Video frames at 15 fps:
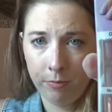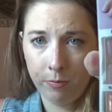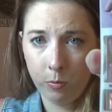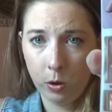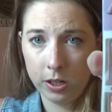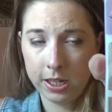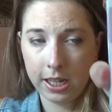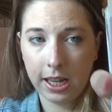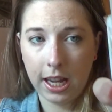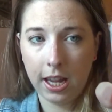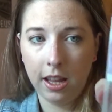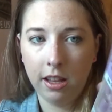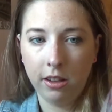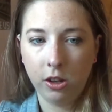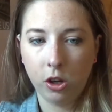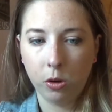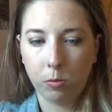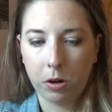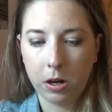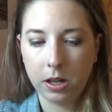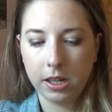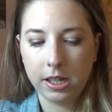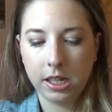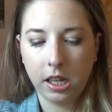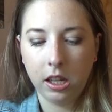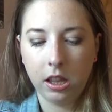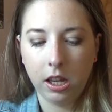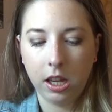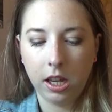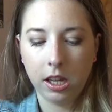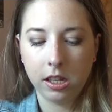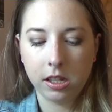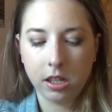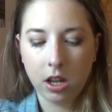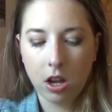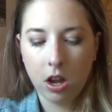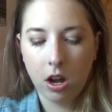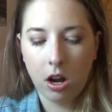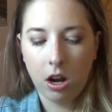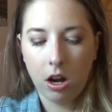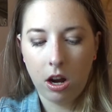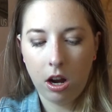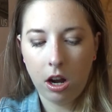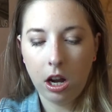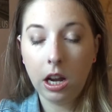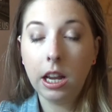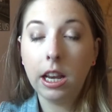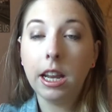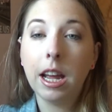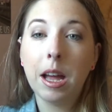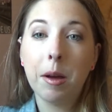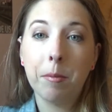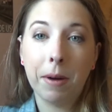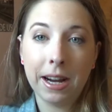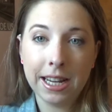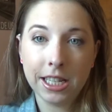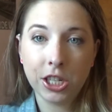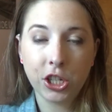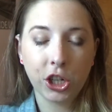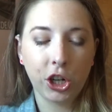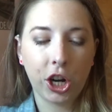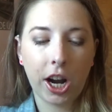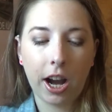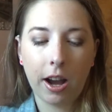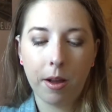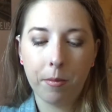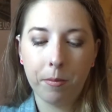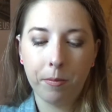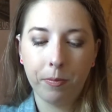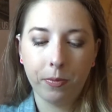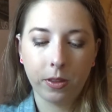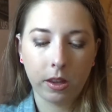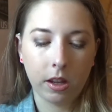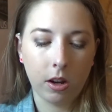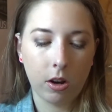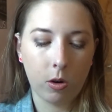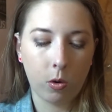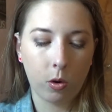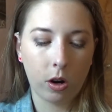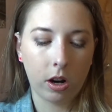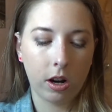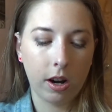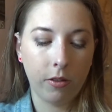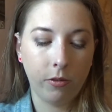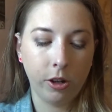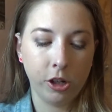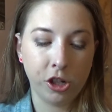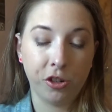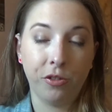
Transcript: Once again, you'll probably see these on my Instagram or in future